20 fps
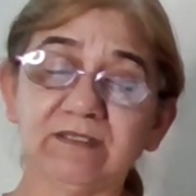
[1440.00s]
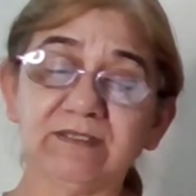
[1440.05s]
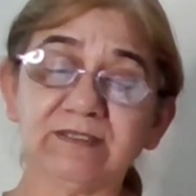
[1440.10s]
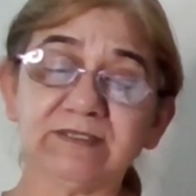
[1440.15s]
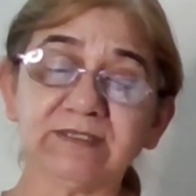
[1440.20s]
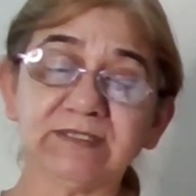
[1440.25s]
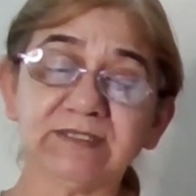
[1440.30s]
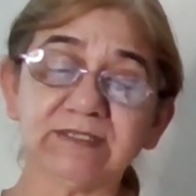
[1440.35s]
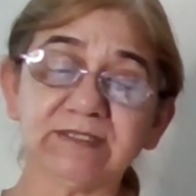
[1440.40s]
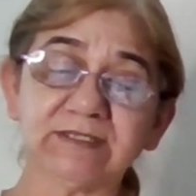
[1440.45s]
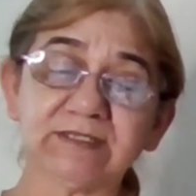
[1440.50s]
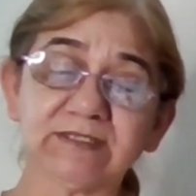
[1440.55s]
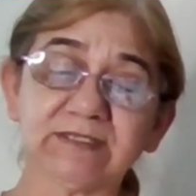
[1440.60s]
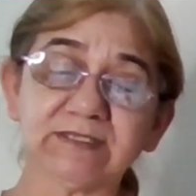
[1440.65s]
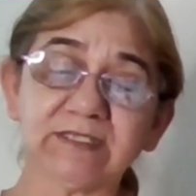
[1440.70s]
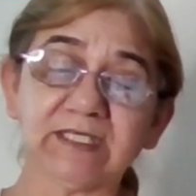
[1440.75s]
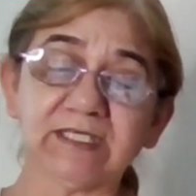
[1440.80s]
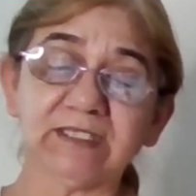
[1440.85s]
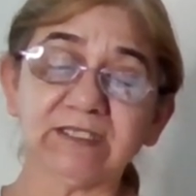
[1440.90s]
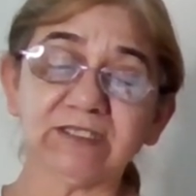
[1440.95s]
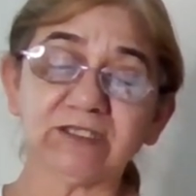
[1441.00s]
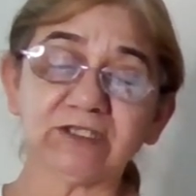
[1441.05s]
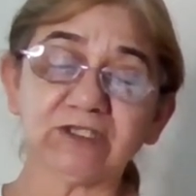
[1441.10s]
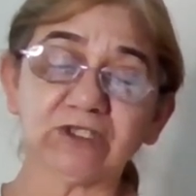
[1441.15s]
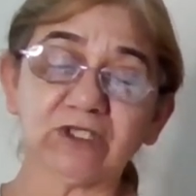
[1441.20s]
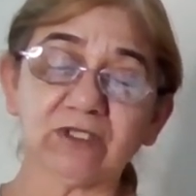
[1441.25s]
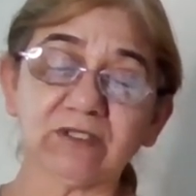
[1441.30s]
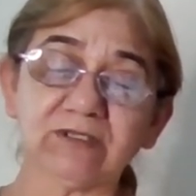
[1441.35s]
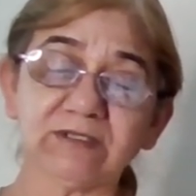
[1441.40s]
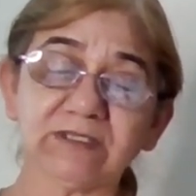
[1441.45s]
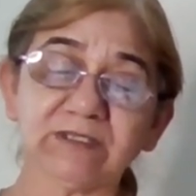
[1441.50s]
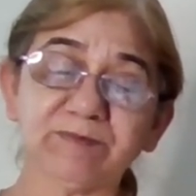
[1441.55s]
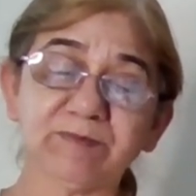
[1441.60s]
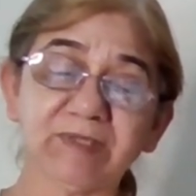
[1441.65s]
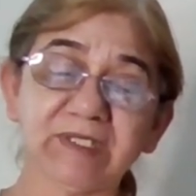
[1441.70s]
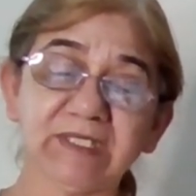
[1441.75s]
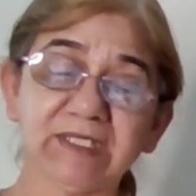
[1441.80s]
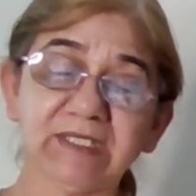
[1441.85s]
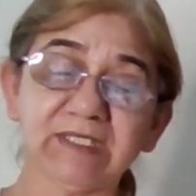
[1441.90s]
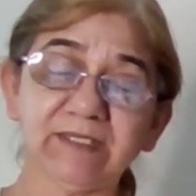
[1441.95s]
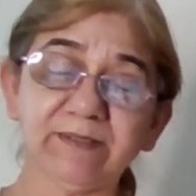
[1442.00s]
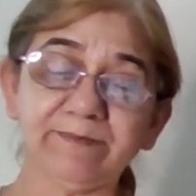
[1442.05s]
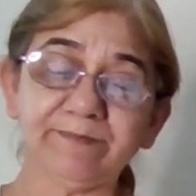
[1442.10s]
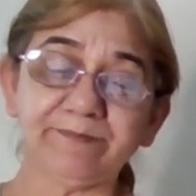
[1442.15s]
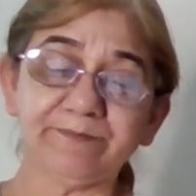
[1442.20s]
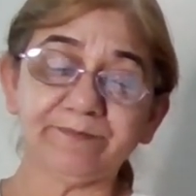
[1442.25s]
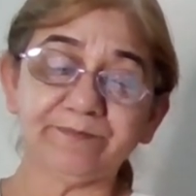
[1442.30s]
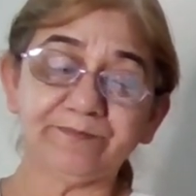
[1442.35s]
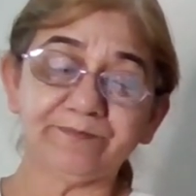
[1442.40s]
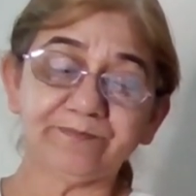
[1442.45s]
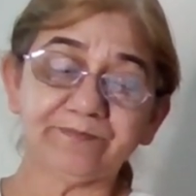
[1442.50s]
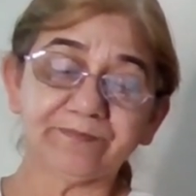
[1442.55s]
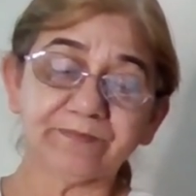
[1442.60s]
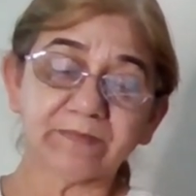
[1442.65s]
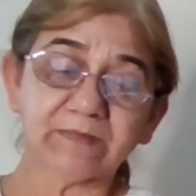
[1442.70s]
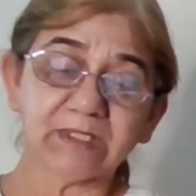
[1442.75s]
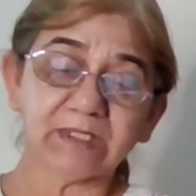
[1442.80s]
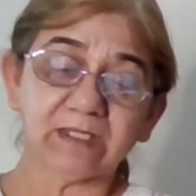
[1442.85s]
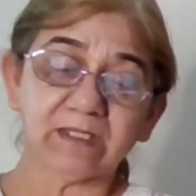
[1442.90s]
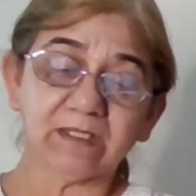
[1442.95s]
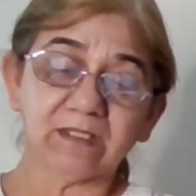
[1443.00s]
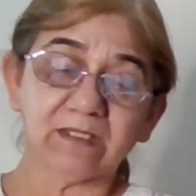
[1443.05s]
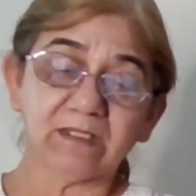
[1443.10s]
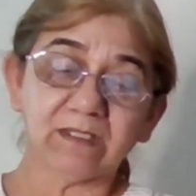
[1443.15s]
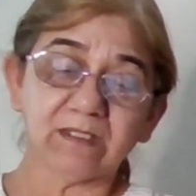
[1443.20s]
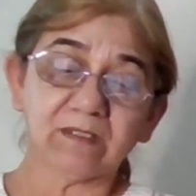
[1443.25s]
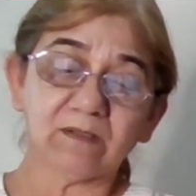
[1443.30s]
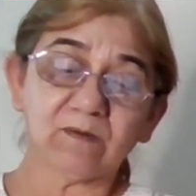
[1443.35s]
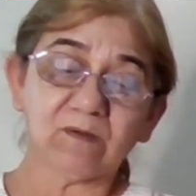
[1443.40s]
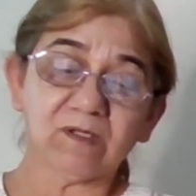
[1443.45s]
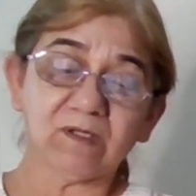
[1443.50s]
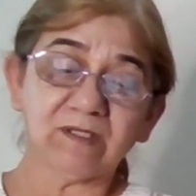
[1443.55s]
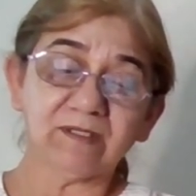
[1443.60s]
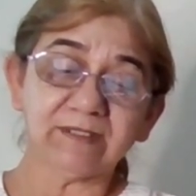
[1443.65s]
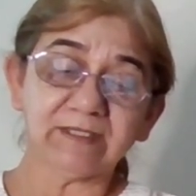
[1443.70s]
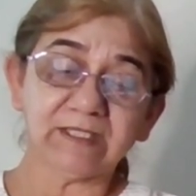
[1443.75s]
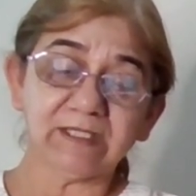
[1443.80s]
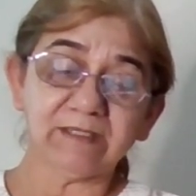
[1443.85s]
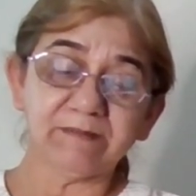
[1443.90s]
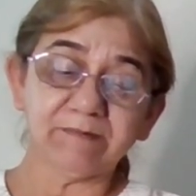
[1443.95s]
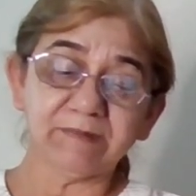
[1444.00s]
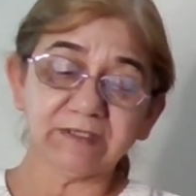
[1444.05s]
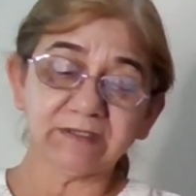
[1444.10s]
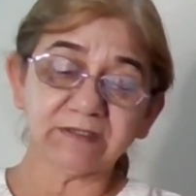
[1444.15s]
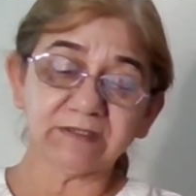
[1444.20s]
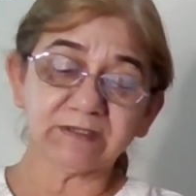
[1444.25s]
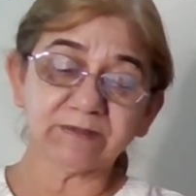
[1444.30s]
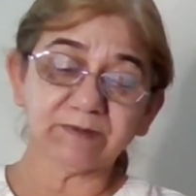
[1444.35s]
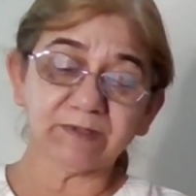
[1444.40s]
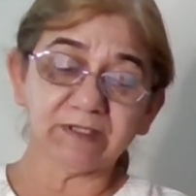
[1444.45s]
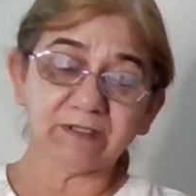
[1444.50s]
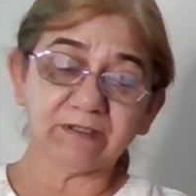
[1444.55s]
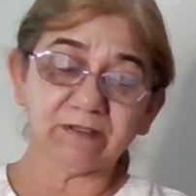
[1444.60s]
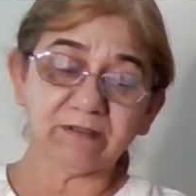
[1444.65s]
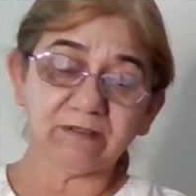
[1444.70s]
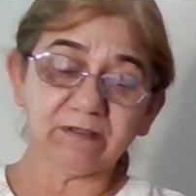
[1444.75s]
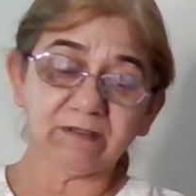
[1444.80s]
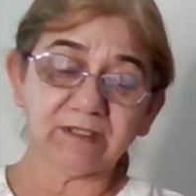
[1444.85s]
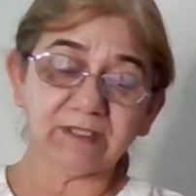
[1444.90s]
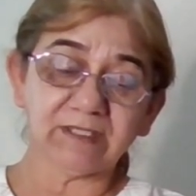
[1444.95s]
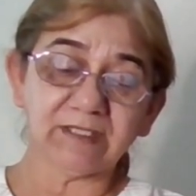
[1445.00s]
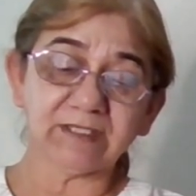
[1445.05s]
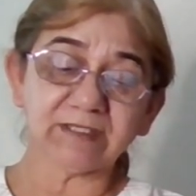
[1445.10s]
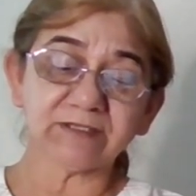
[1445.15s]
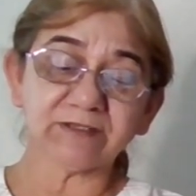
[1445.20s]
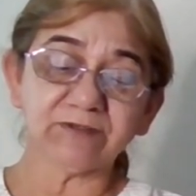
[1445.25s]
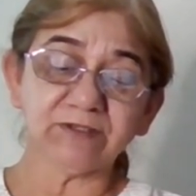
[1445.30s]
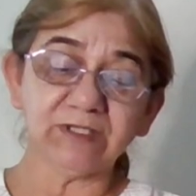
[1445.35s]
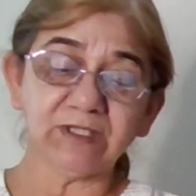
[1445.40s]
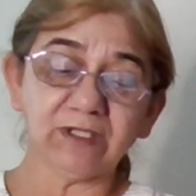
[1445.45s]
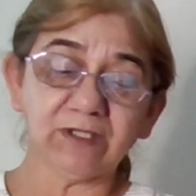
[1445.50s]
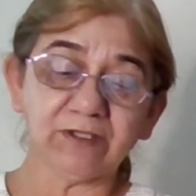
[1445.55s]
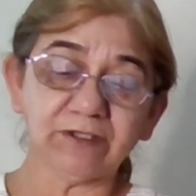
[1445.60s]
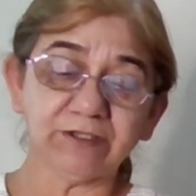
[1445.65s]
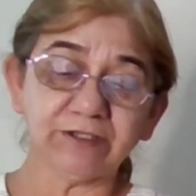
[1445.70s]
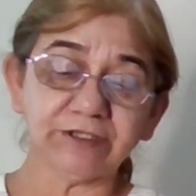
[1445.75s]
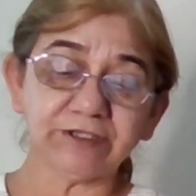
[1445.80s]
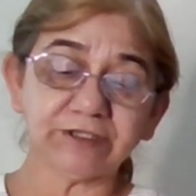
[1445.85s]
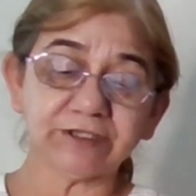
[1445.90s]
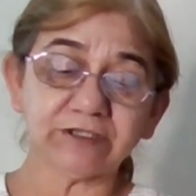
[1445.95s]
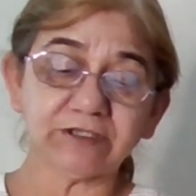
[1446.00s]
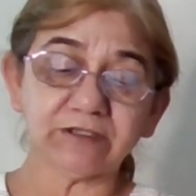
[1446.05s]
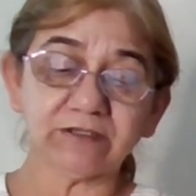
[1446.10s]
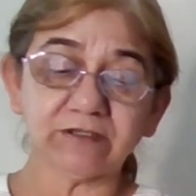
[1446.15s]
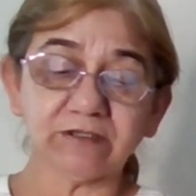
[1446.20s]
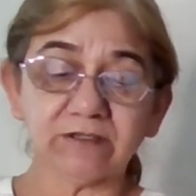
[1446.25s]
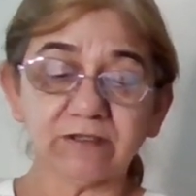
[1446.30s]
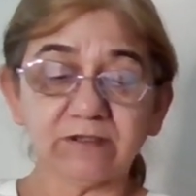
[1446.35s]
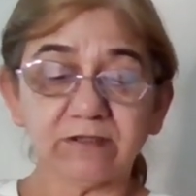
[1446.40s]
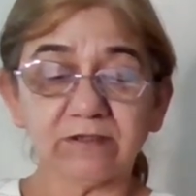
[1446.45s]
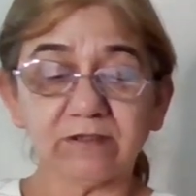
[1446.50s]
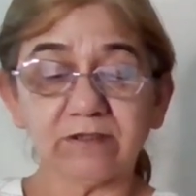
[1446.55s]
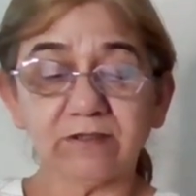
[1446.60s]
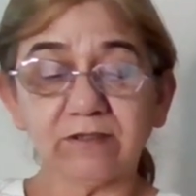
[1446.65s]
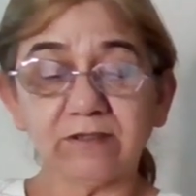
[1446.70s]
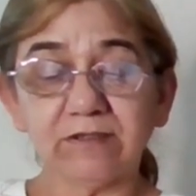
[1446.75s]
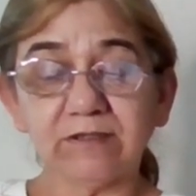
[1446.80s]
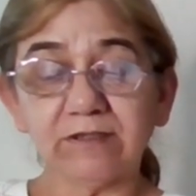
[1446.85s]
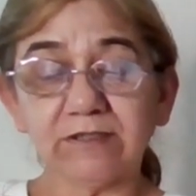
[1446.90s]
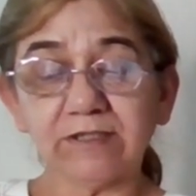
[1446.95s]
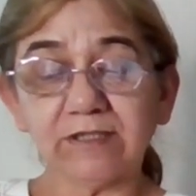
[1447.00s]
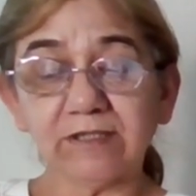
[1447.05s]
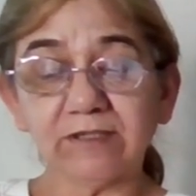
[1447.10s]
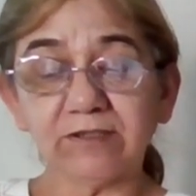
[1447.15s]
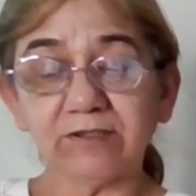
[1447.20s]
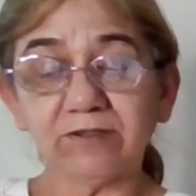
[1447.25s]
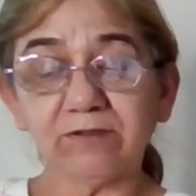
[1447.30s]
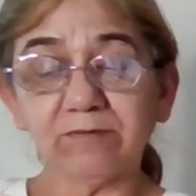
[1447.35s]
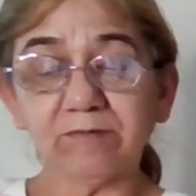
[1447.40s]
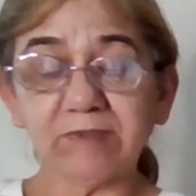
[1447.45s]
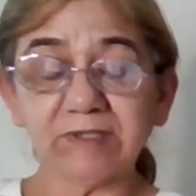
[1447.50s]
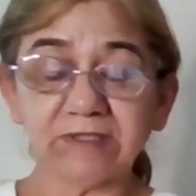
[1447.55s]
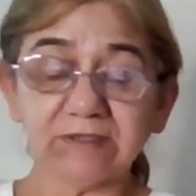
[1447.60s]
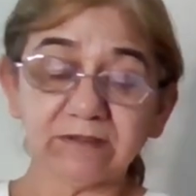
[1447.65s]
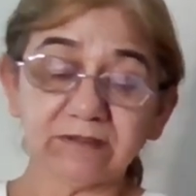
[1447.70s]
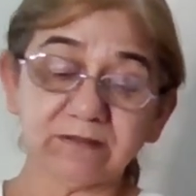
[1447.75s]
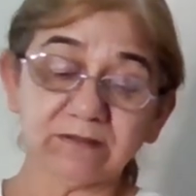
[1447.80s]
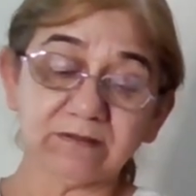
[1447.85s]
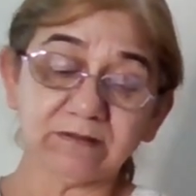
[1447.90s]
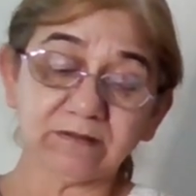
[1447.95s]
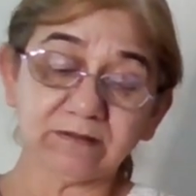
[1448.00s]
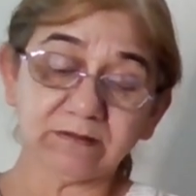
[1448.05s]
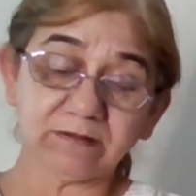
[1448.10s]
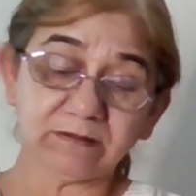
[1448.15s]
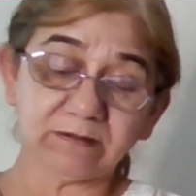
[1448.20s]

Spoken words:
This is St. John's Bay quality menswear, extra large, gentlemen's.